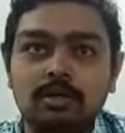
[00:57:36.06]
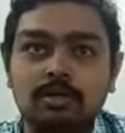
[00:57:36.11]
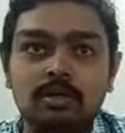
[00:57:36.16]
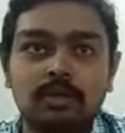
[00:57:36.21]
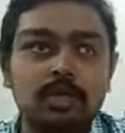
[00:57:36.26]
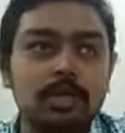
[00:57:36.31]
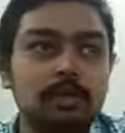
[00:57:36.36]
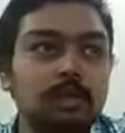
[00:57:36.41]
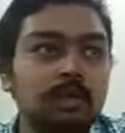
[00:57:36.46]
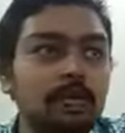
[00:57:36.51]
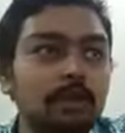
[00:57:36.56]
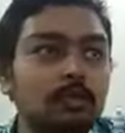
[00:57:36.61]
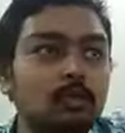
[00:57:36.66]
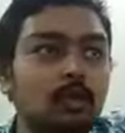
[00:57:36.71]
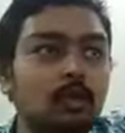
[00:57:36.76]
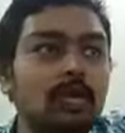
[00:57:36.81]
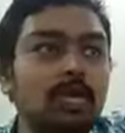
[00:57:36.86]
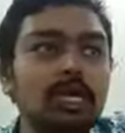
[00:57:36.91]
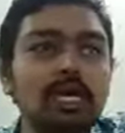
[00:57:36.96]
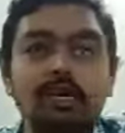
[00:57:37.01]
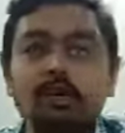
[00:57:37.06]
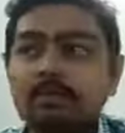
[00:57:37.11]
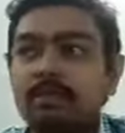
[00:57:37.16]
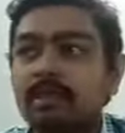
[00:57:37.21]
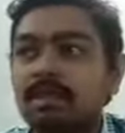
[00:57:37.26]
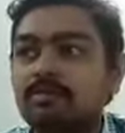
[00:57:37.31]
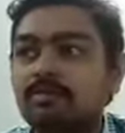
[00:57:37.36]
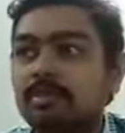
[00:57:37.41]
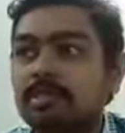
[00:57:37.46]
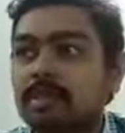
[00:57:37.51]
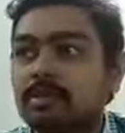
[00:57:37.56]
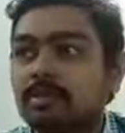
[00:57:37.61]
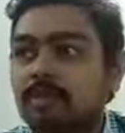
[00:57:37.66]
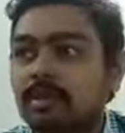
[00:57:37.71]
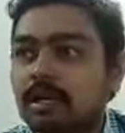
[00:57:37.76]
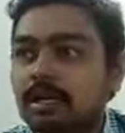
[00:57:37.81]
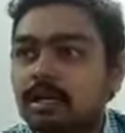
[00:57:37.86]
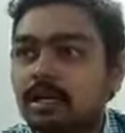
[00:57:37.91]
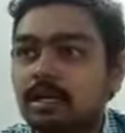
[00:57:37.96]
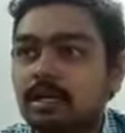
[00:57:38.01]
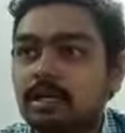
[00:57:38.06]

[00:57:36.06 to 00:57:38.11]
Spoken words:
It becomes holding company of this company.